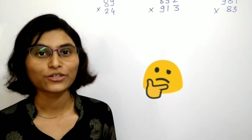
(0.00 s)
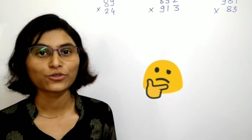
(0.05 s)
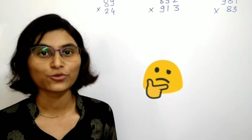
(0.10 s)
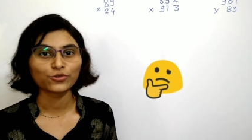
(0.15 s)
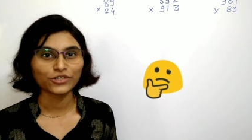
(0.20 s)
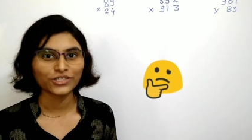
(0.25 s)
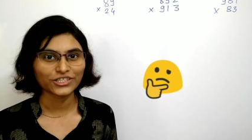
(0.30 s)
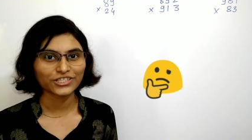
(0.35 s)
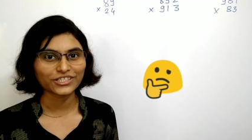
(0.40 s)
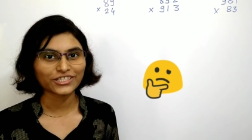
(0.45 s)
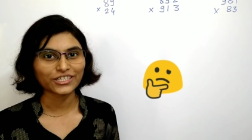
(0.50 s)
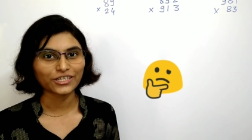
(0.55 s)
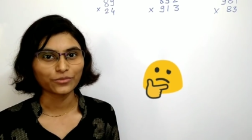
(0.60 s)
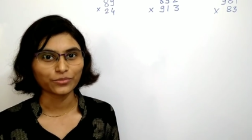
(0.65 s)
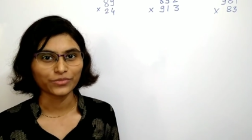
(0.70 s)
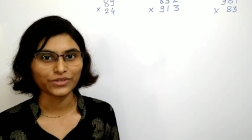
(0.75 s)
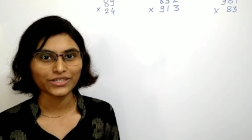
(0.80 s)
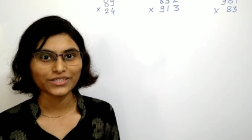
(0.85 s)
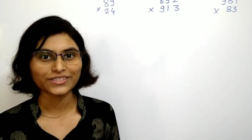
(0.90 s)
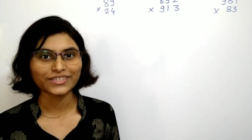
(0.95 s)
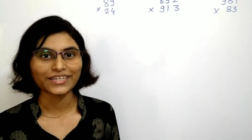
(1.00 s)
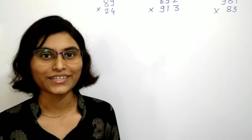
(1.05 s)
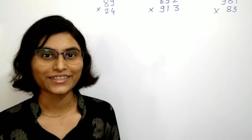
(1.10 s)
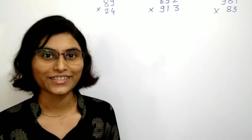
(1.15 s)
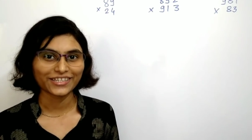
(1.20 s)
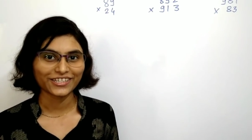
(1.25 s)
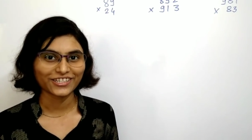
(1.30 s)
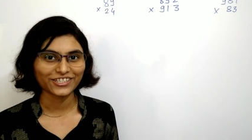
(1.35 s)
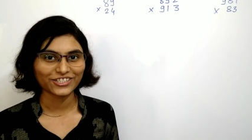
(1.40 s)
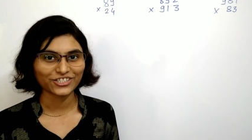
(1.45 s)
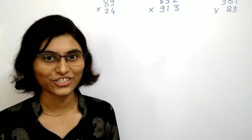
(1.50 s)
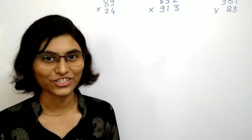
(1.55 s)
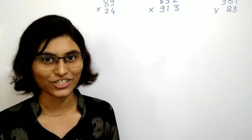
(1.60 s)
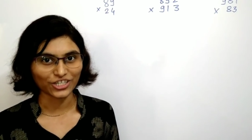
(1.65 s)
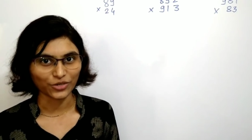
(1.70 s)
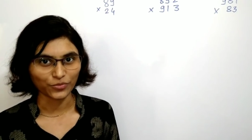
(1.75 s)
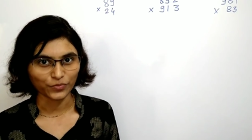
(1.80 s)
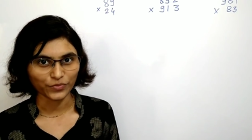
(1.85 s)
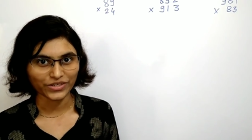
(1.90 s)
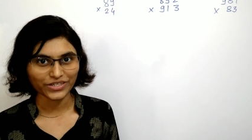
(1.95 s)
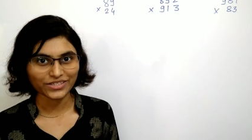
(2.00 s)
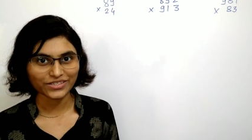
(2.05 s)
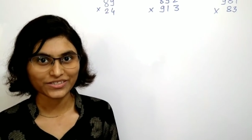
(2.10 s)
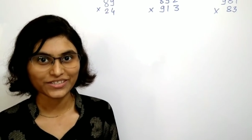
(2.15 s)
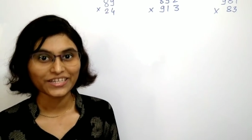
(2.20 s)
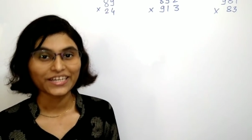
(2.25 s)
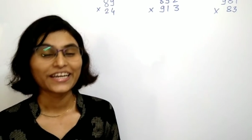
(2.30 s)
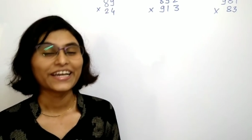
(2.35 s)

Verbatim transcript: 2-digit numbers and 3-digit numbers.